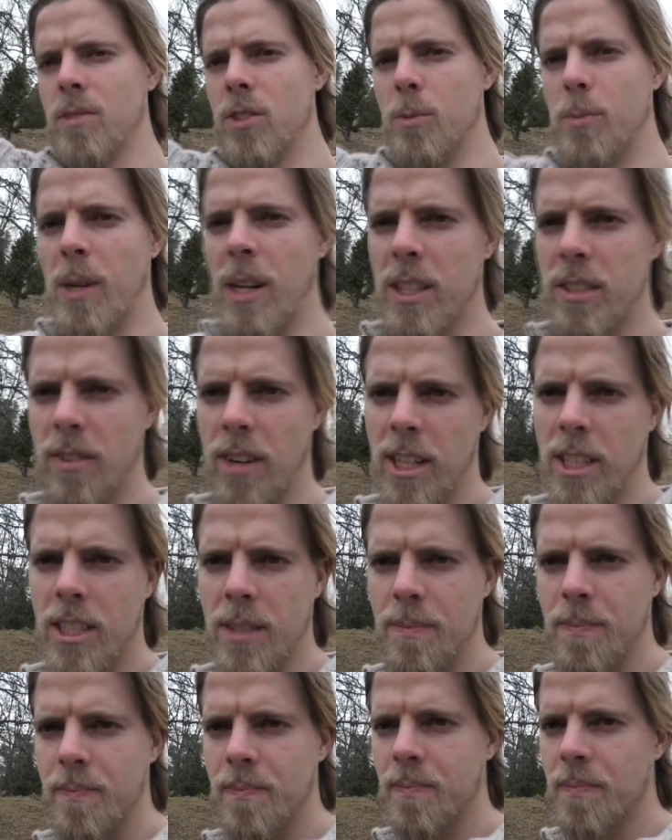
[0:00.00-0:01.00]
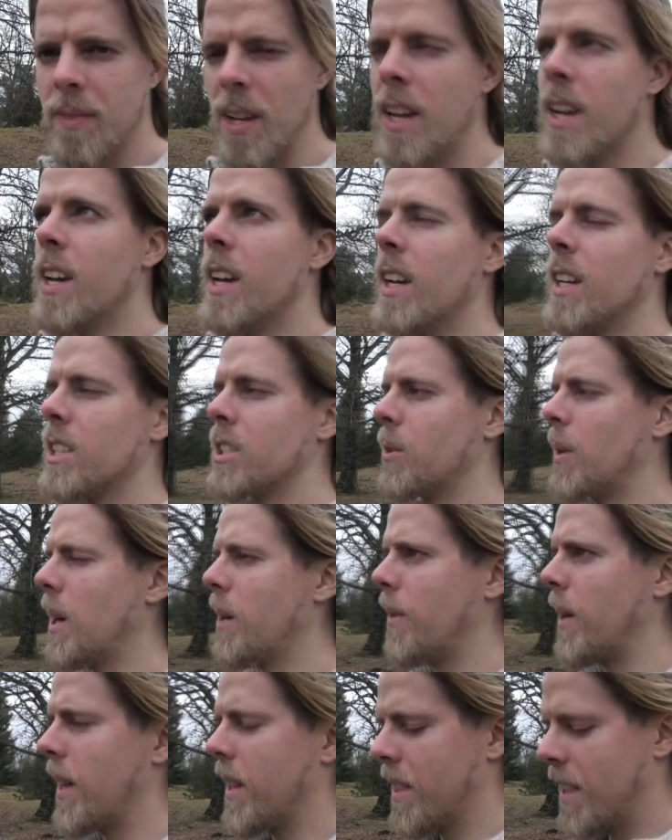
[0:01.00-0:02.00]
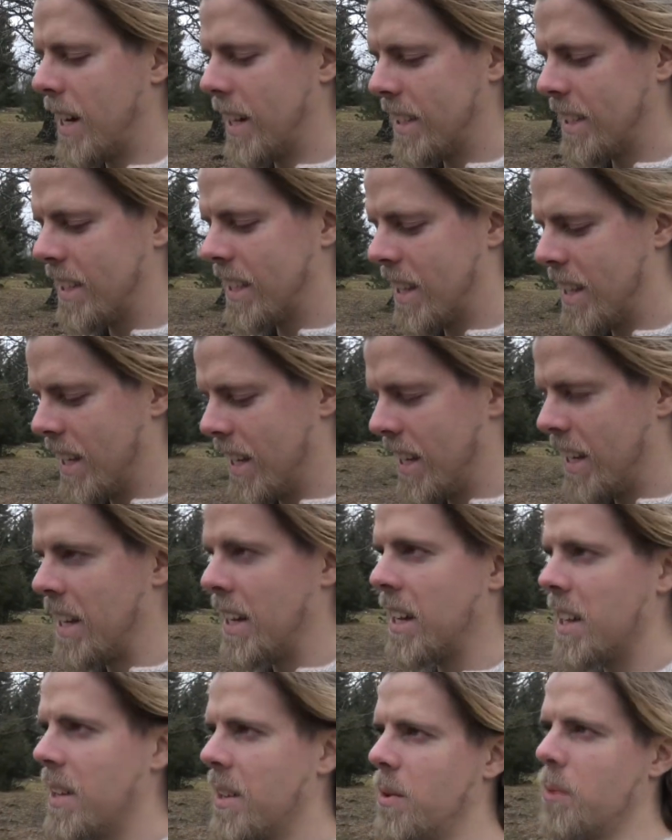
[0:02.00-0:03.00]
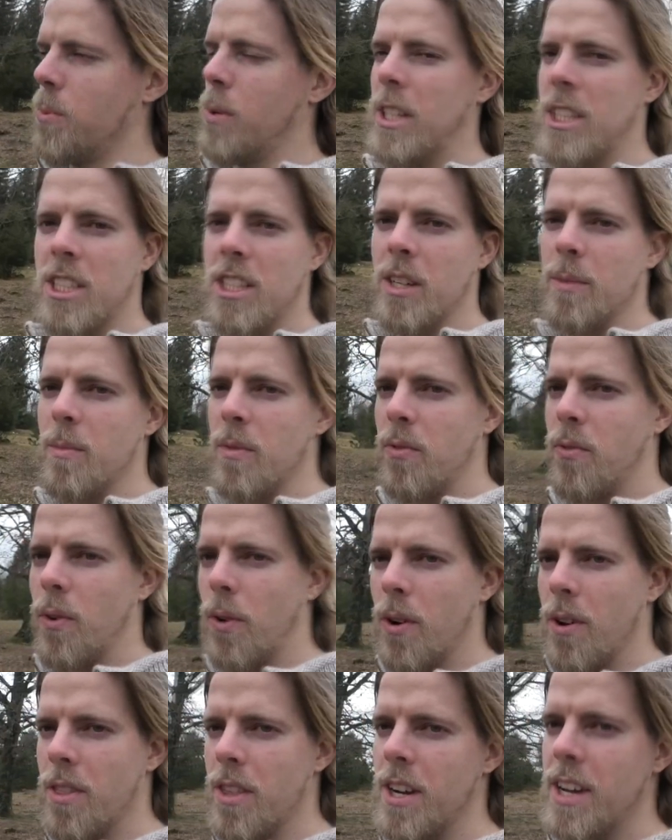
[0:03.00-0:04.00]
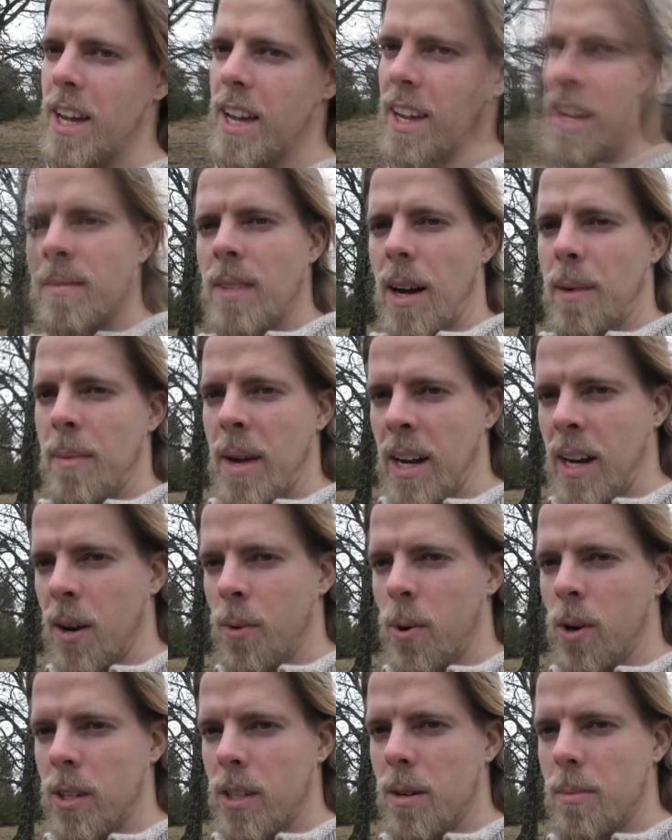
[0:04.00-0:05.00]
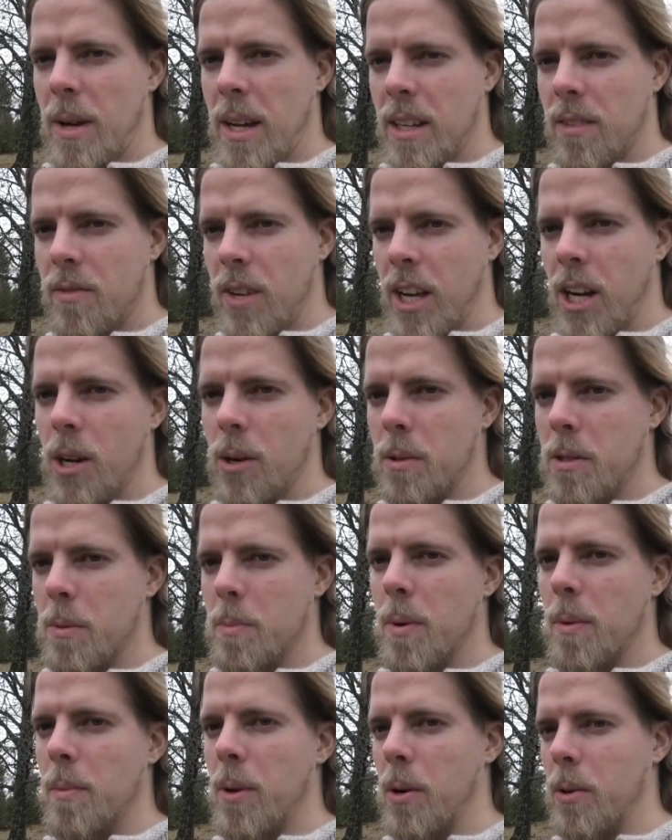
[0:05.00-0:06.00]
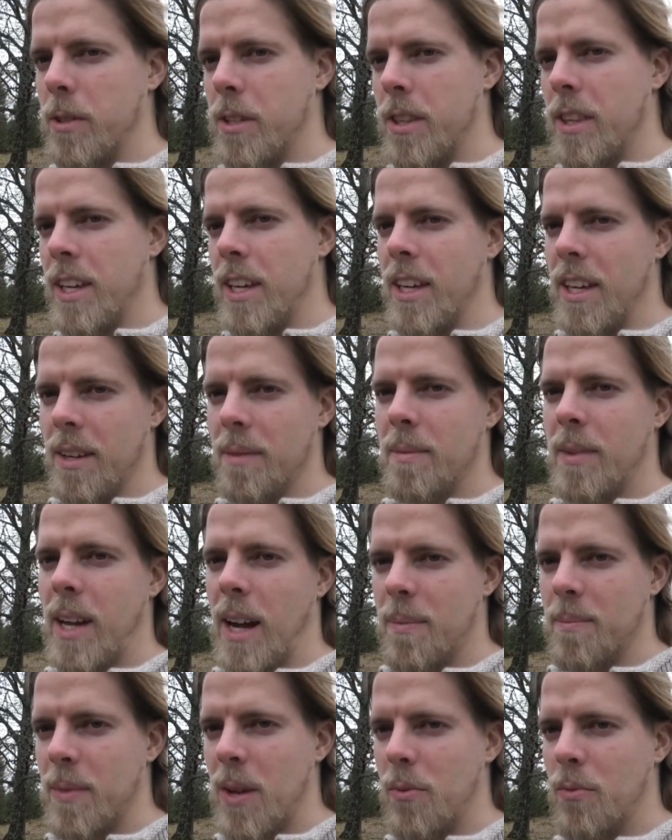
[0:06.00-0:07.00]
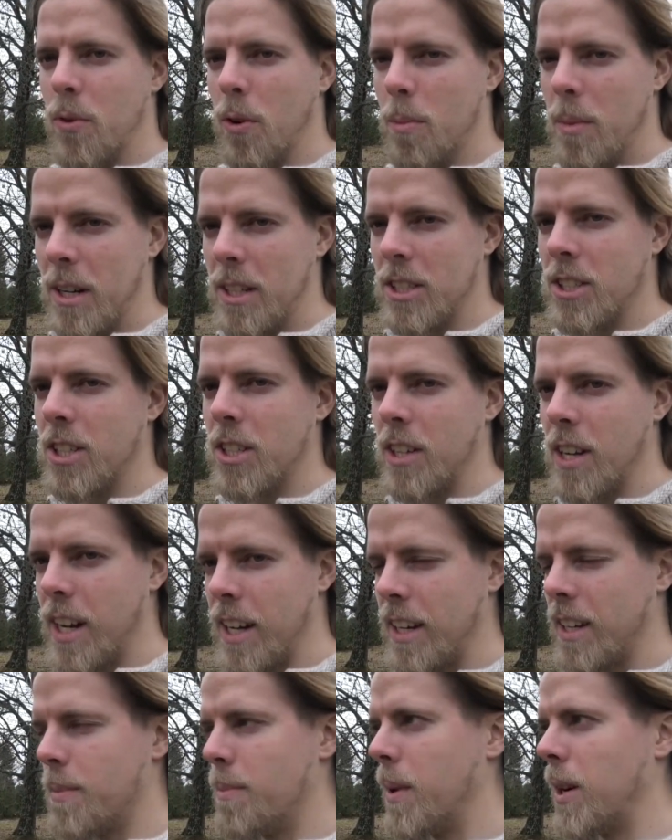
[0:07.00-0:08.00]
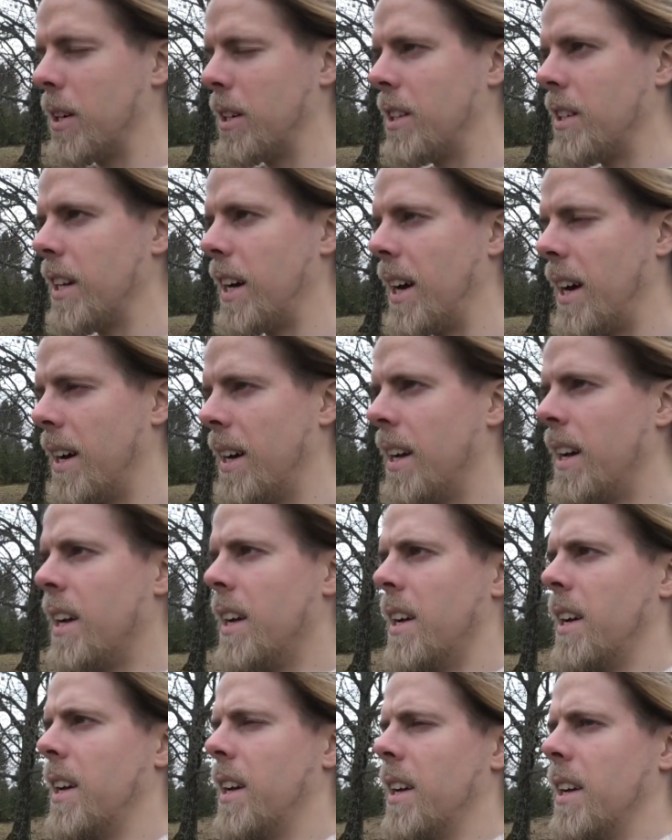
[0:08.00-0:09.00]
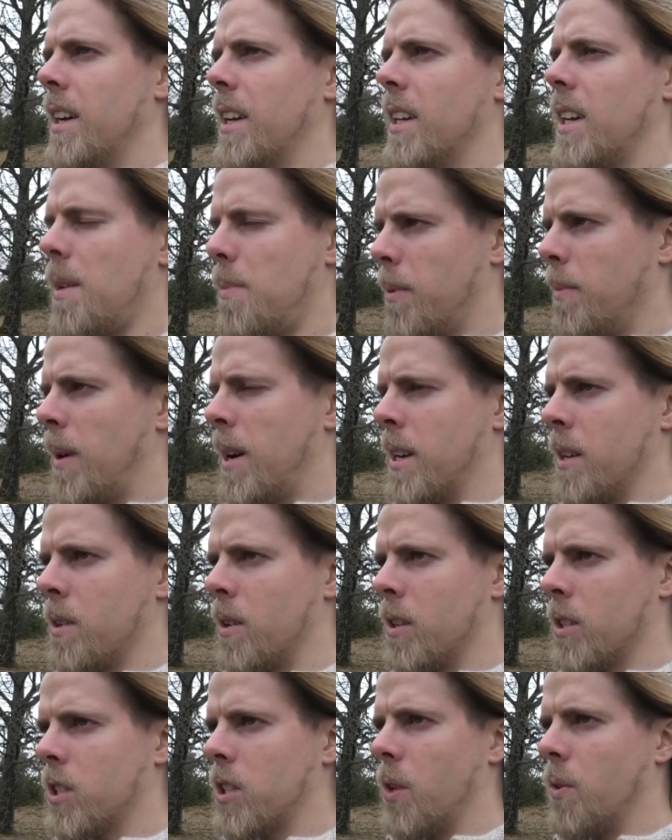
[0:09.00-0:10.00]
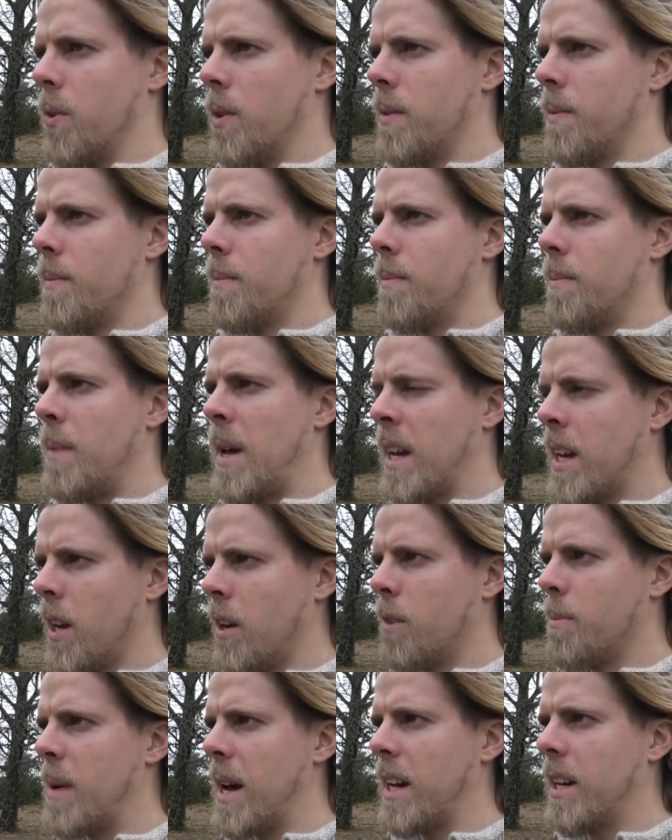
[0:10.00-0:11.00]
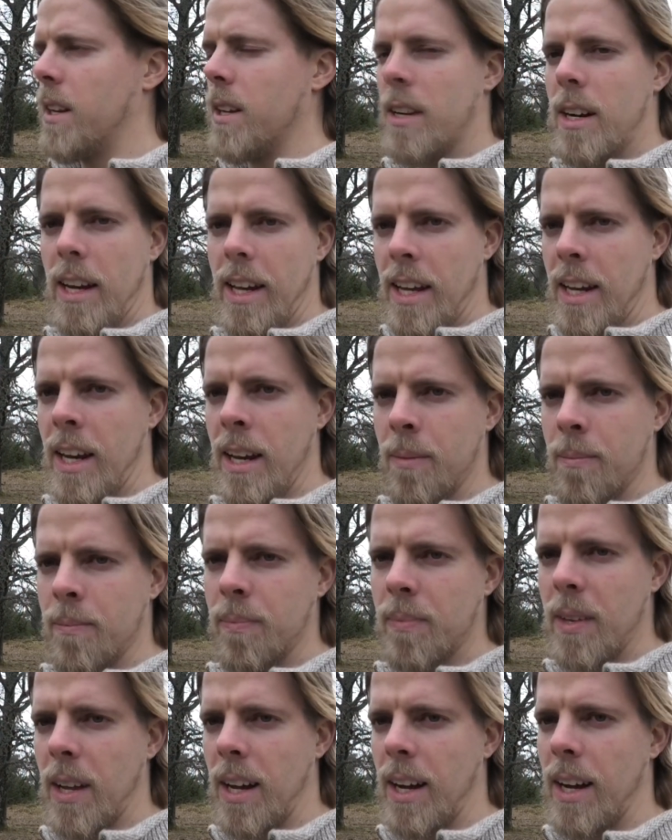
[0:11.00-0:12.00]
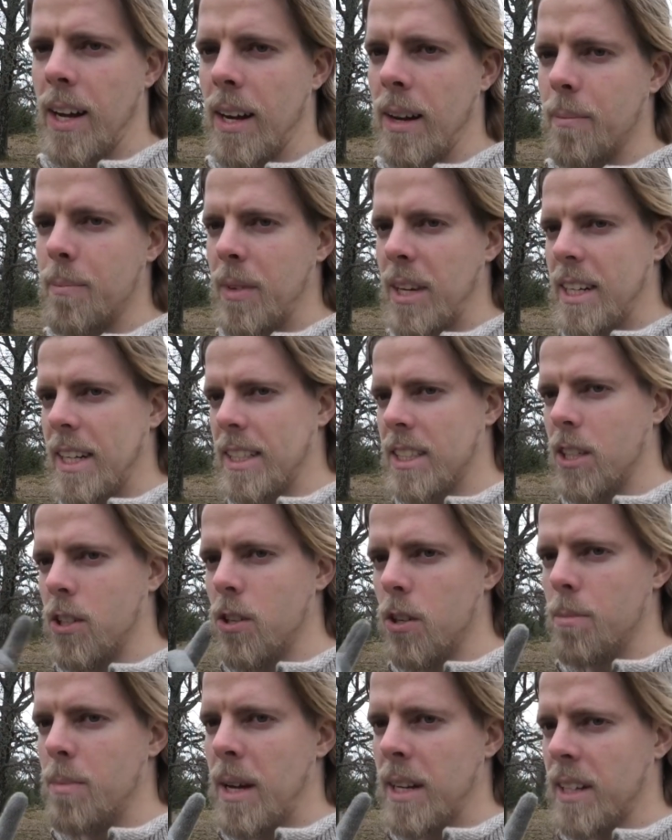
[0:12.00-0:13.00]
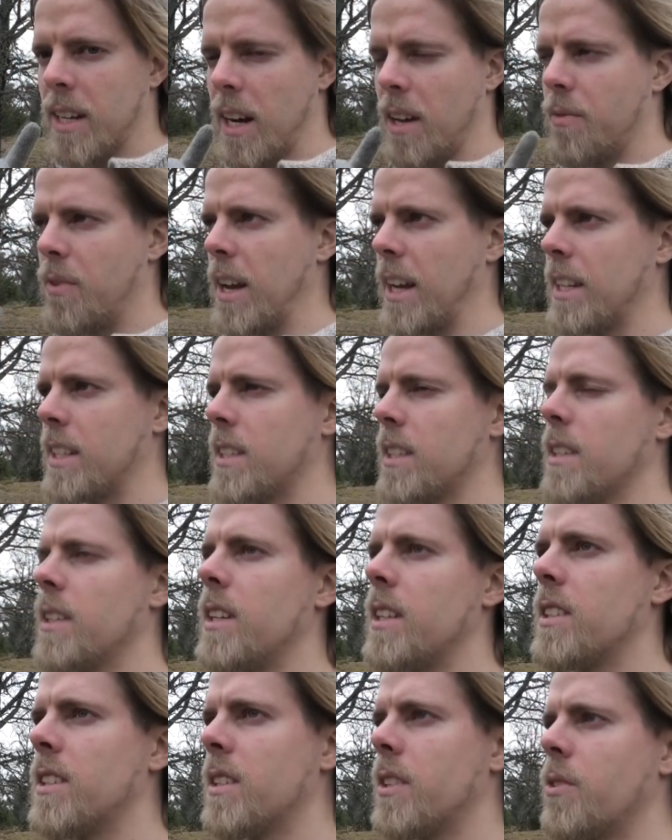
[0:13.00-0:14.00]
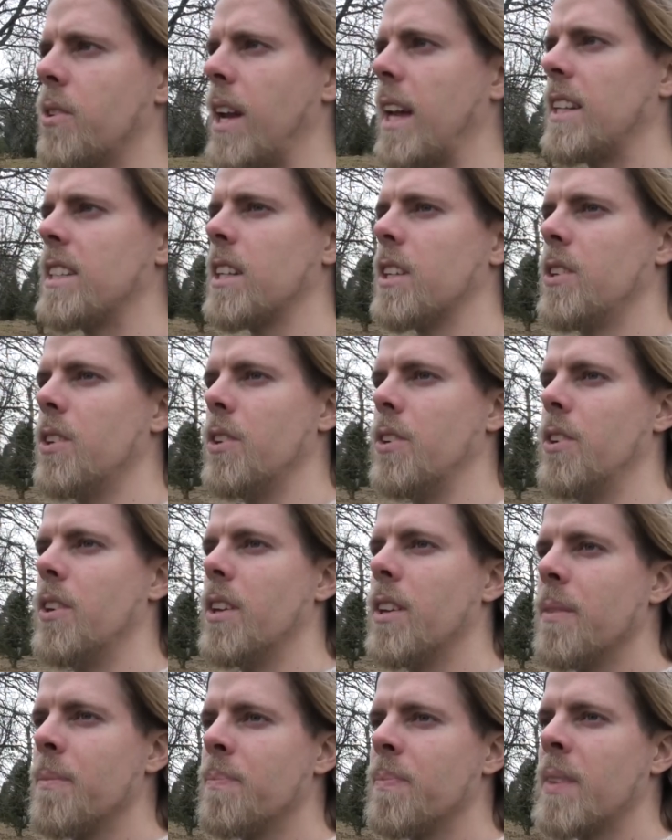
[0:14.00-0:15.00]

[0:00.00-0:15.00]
Surprise flex. So anyway, that's the wisdom for the day. I mainly wanted to make the video to promote the yeah aforementioned link, but uh, keep in mind also making your bed, cleaning, uh, it has a good mental effect. It creates a good,